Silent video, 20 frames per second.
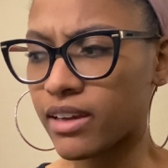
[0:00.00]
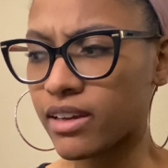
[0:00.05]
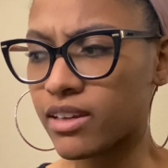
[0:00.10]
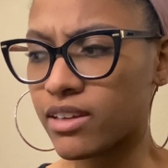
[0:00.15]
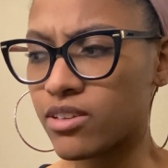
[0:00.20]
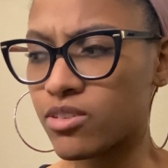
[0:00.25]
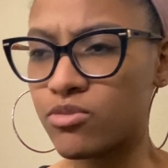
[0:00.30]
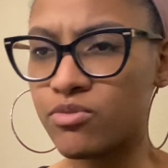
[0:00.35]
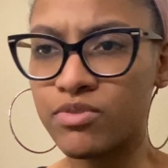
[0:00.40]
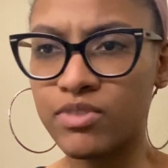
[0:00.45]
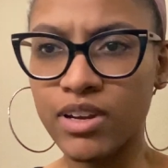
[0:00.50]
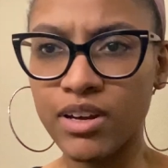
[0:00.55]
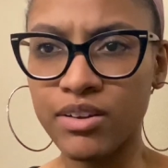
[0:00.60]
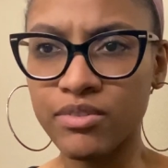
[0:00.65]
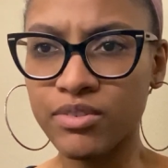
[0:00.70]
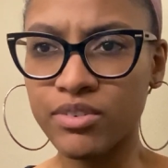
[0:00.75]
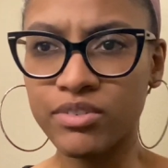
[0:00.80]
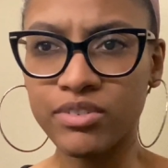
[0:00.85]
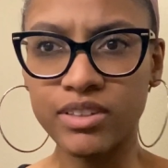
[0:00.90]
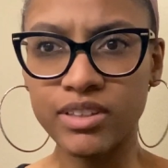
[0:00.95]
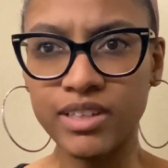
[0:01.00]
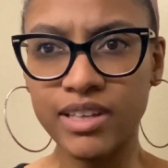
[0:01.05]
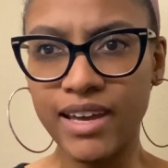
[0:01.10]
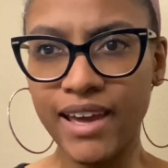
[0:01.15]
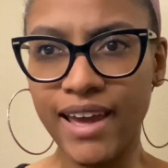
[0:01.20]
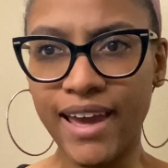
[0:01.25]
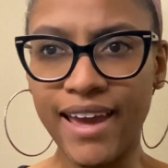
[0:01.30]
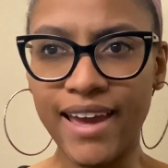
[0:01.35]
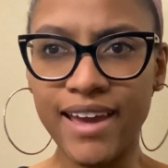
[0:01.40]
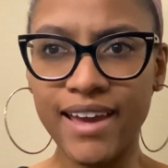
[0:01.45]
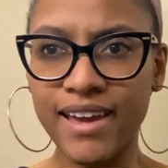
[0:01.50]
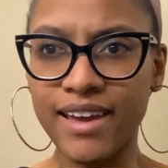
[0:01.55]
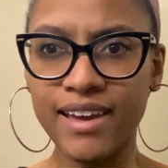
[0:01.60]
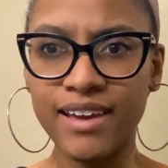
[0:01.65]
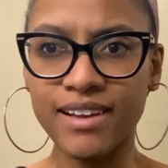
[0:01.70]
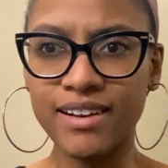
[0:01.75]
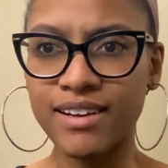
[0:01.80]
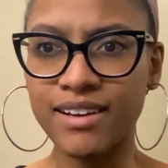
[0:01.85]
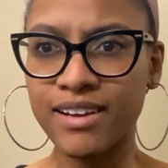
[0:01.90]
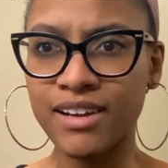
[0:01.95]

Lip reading: you've never really had,